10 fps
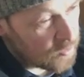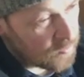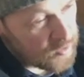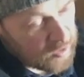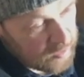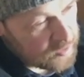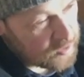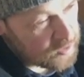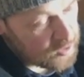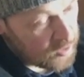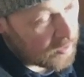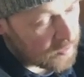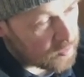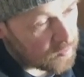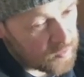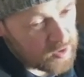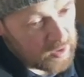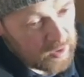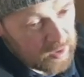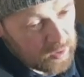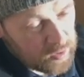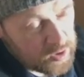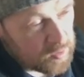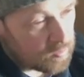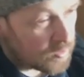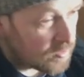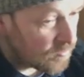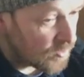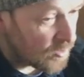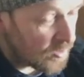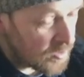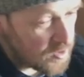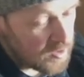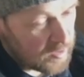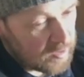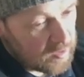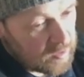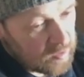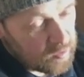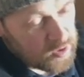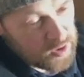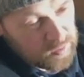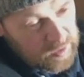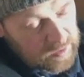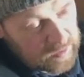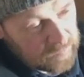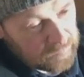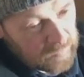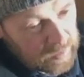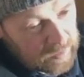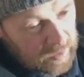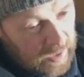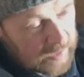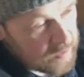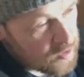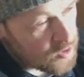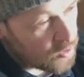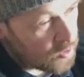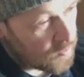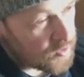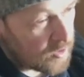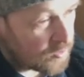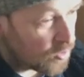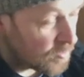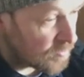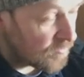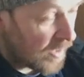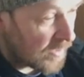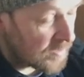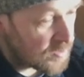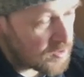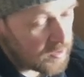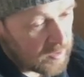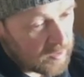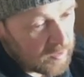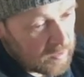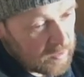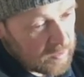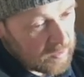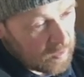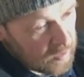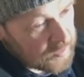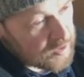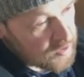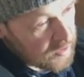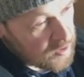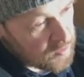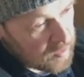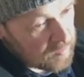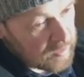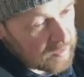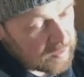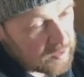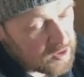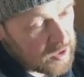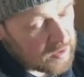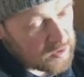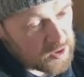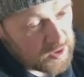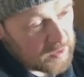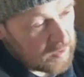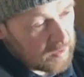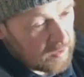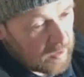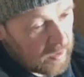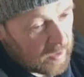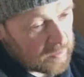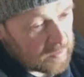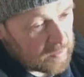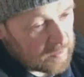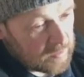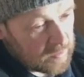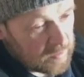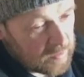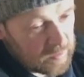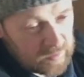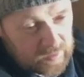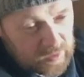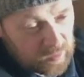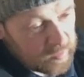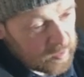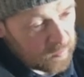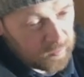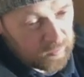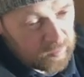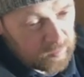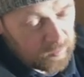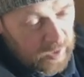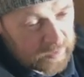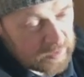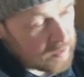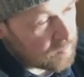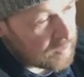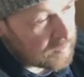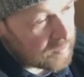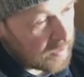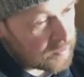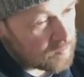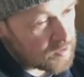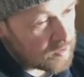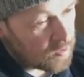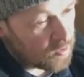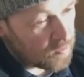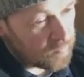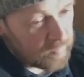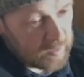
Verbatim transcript: roofs, not straw roofs, houses with wooden floors, houses with iron stoves, not open fires. All these things were beginning to change, and uh, the number of factory-made items in the home